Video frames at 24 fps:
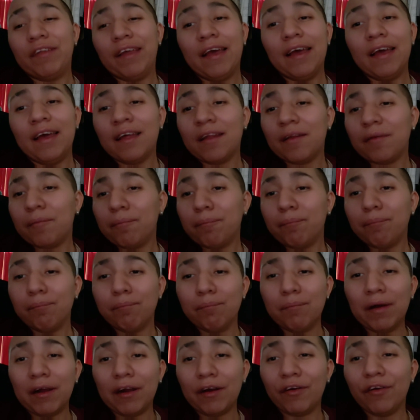dad,
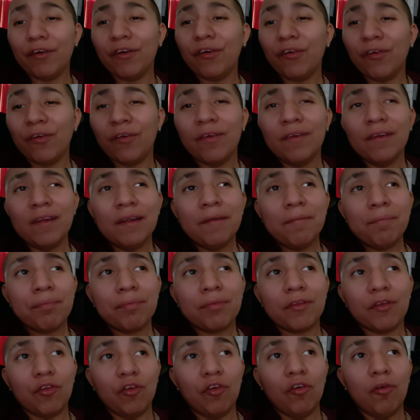my girl,
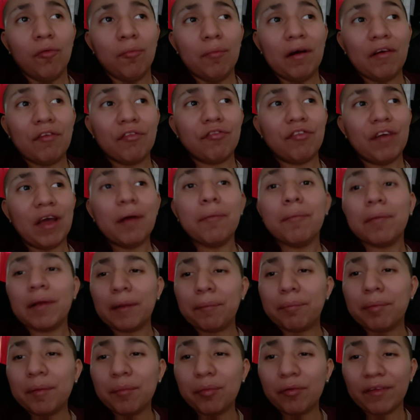you know, my
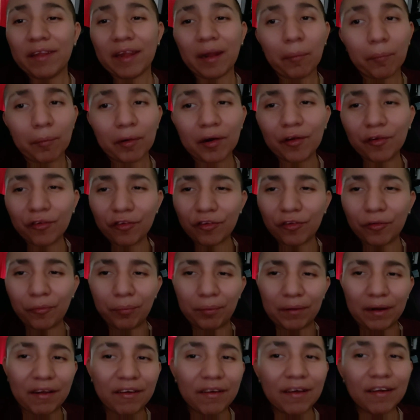family, people that I'm close to.
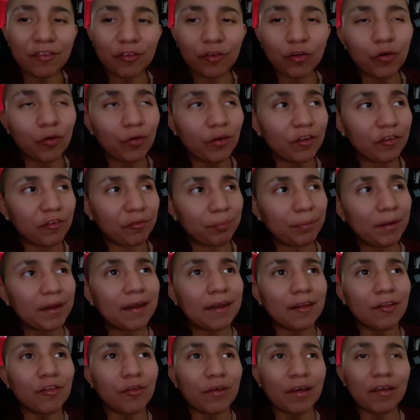But I don't have to go
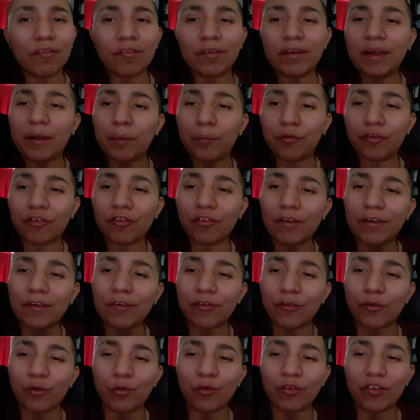explain it to every damn
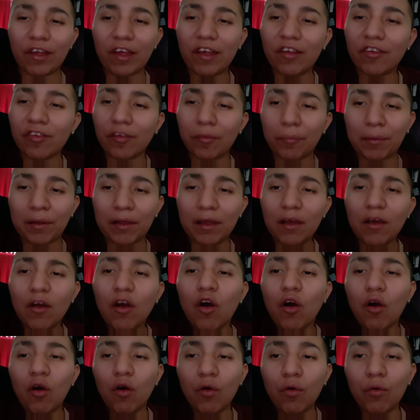stranger who's asking me,
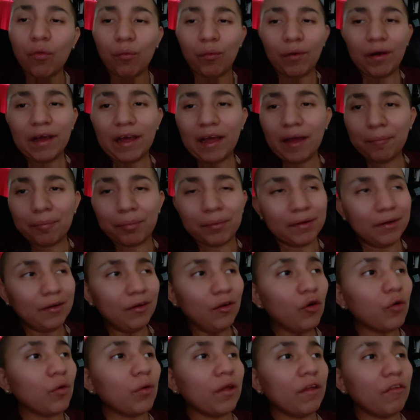oh, what happened?
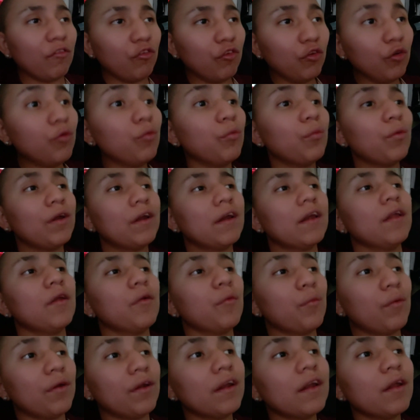No, if you really,
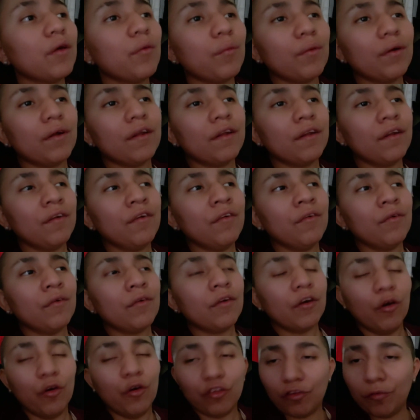really want to know,
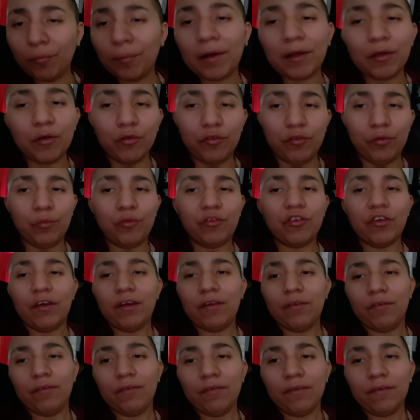go to my YouTube
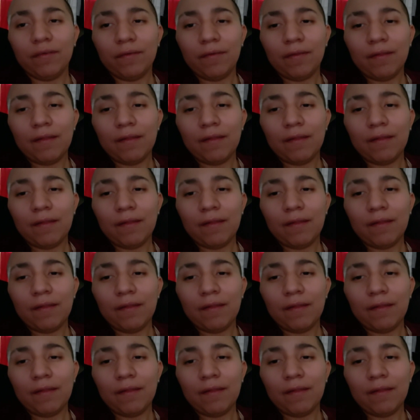channel.